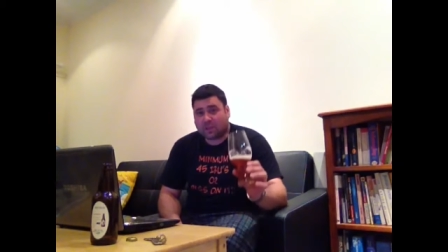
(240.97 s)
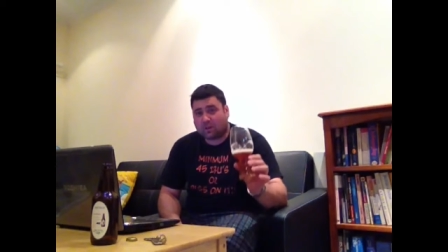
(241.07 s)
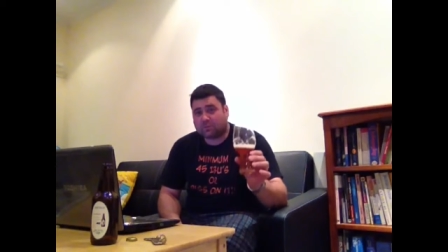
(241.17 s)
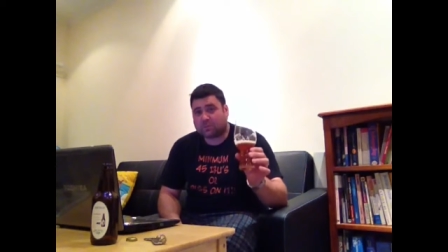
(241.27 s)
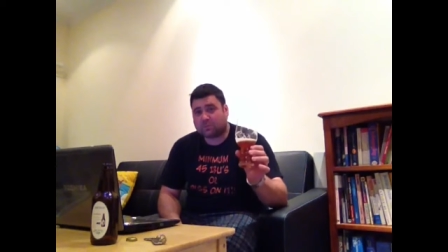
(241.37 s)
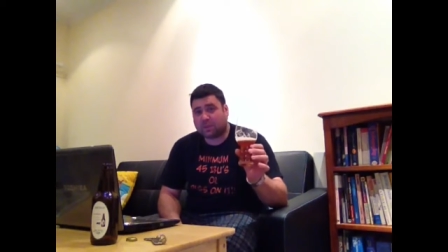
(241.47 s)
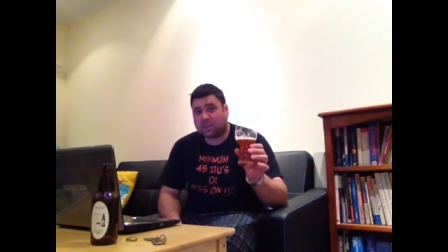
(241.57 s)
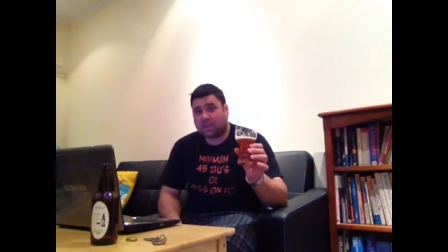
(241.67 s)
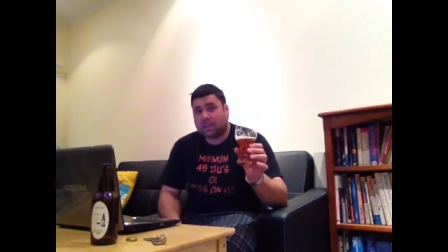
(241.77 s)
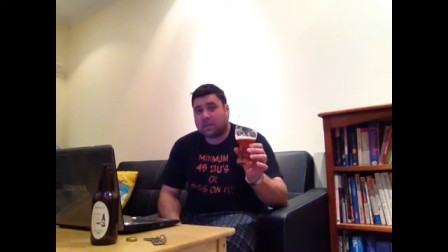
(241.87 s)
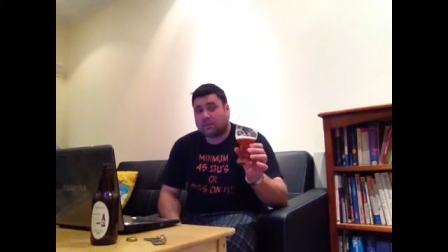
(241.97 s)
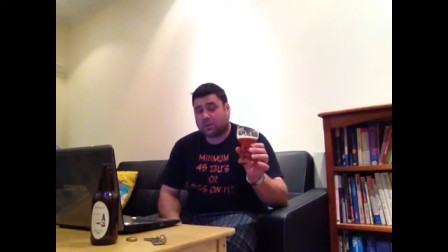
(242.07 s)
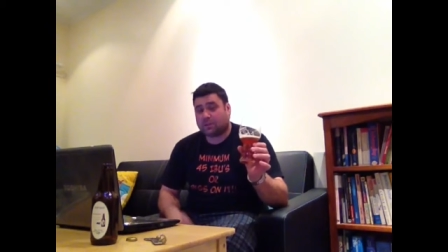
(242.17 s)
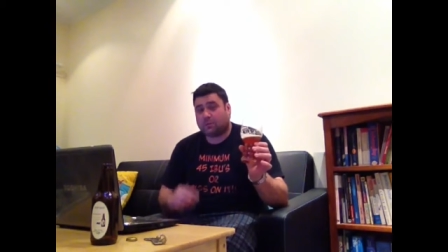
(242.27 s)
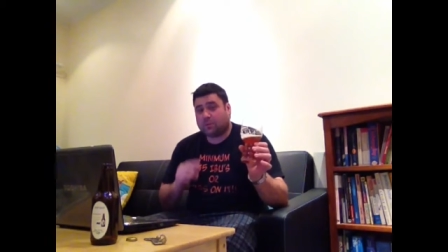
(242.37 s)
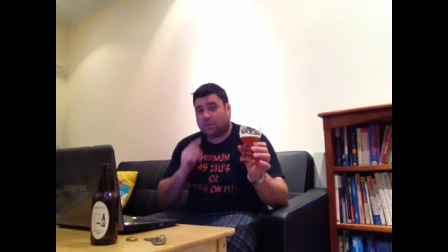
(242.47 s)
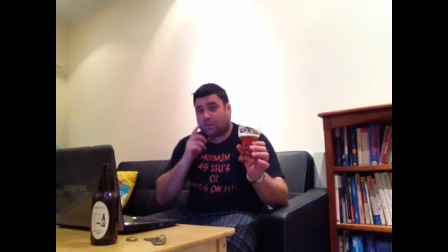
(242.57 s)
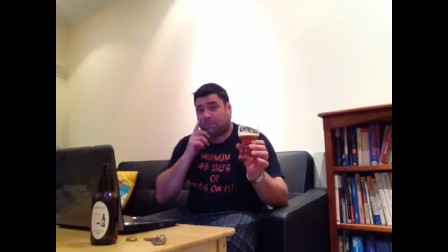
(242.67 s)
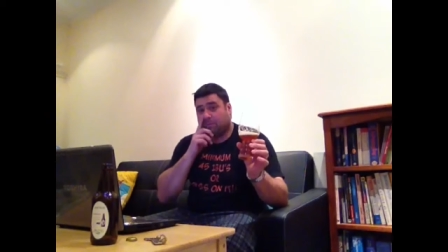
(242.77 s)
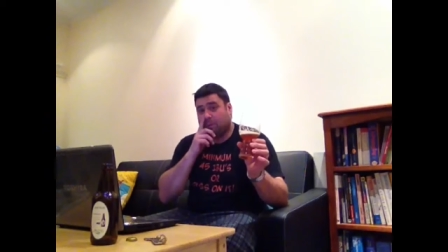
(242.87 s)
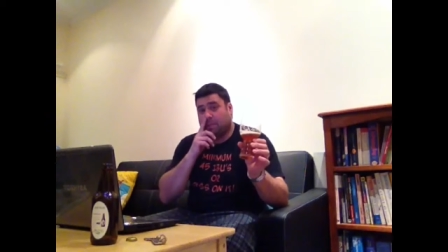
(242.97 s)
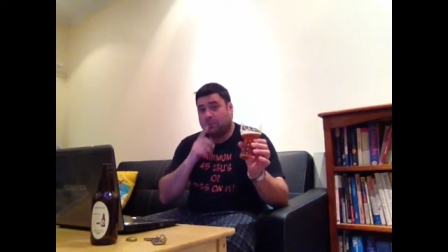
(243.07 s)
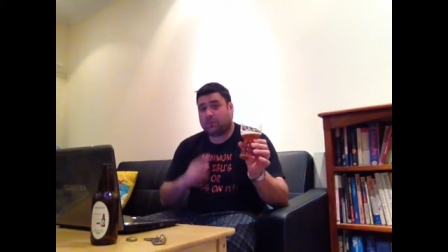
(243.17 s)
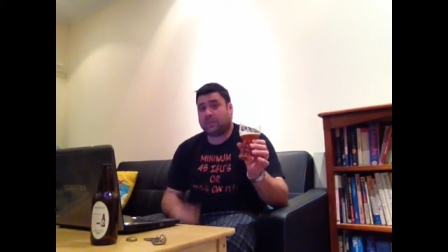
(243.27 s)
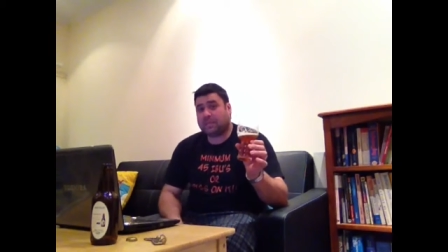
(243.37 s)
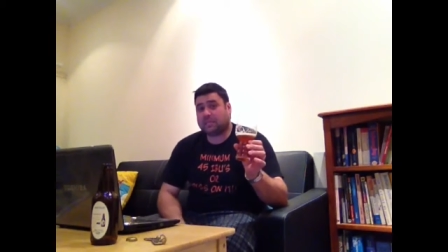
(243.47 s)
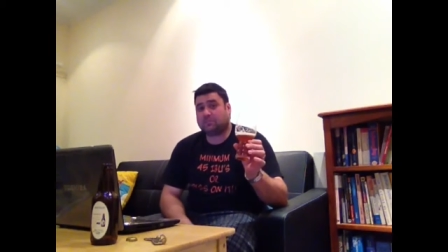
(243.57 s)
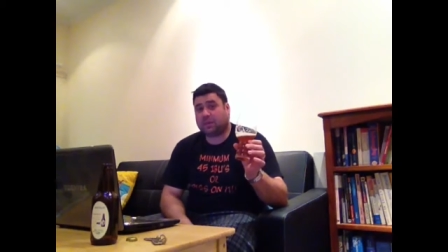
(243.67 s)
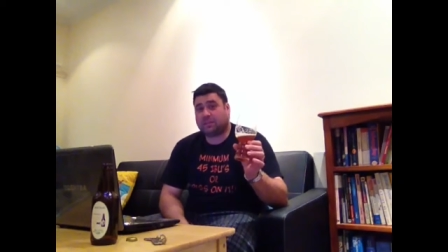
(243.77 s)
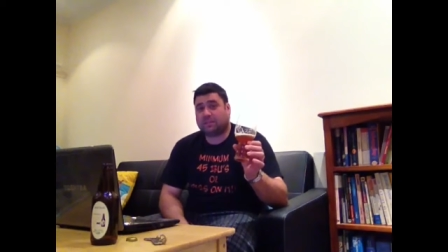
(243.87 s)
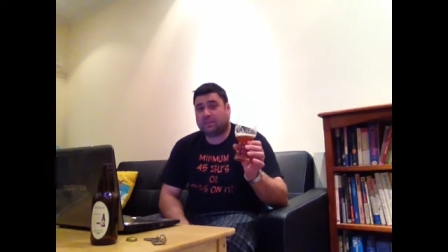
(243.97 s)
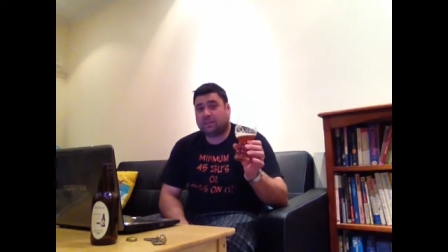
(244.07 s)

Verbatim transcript: of this beer because I'm not that familiar with ESBs.